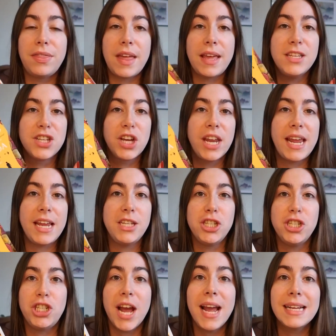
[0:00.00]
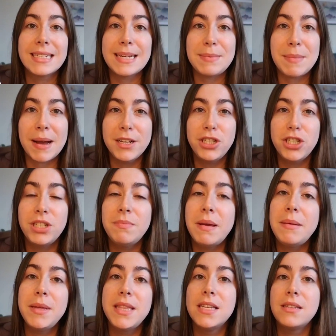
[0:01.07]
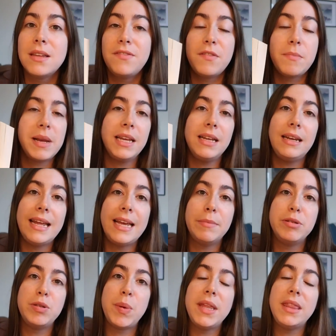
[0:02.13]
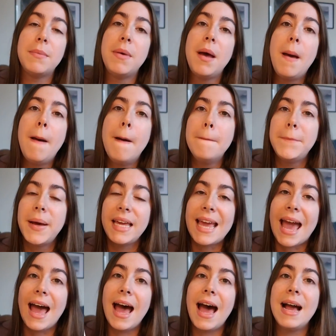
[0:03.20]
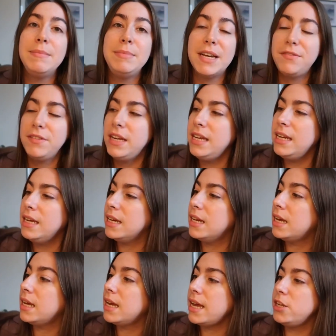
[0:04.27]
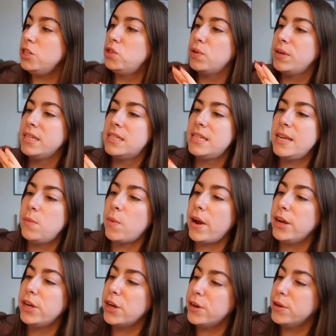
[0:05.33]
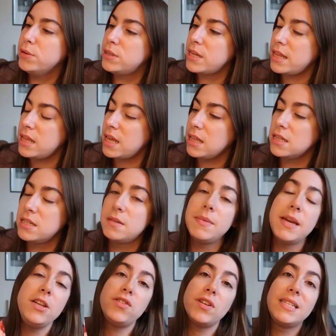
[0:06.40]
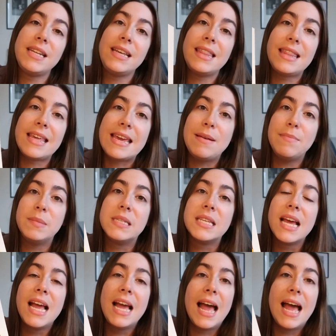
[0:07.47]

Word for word: things are going to interject. I imagine maybe there's a familial link between them, but yeah, I'm definitely enjoying seeing where it goes. I think there's some interesting themes,